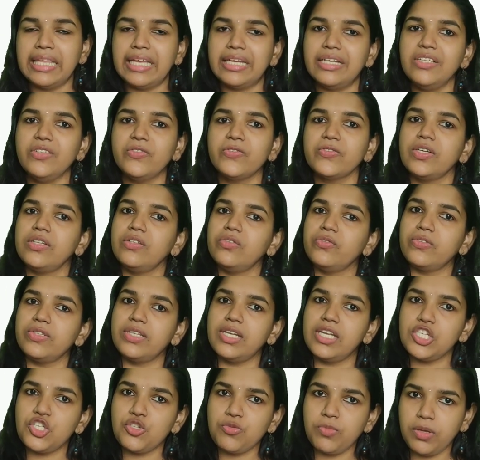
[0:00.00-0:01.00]
That is
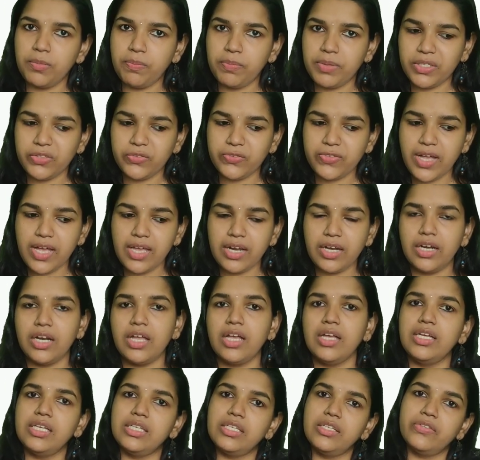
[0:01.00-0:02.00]
considered to be
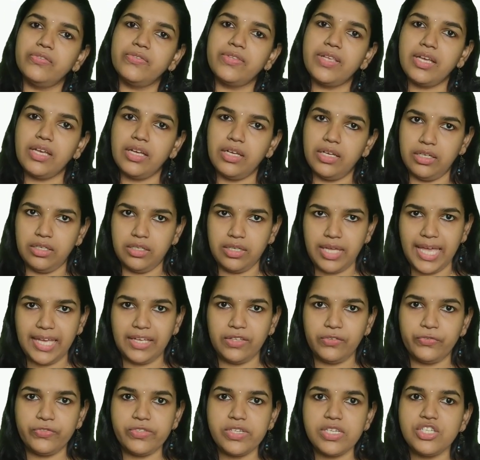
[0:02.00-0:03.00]
Prasarana. It is the
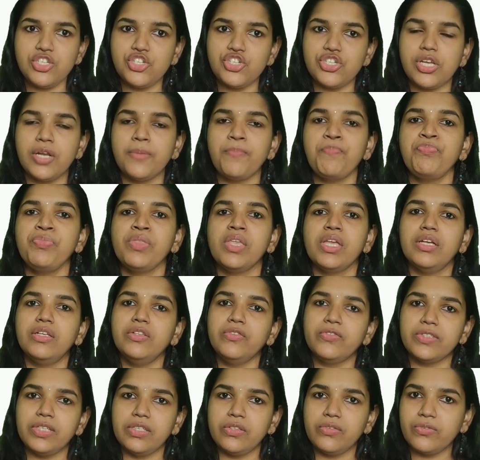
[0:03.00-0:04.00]
extension
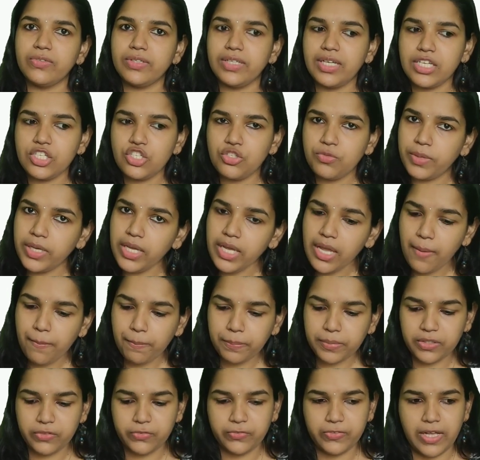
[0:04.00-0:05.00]
is considered to be
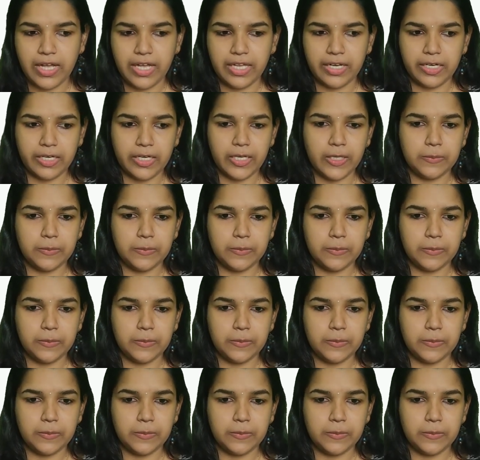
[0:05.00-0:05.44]
Prasarana.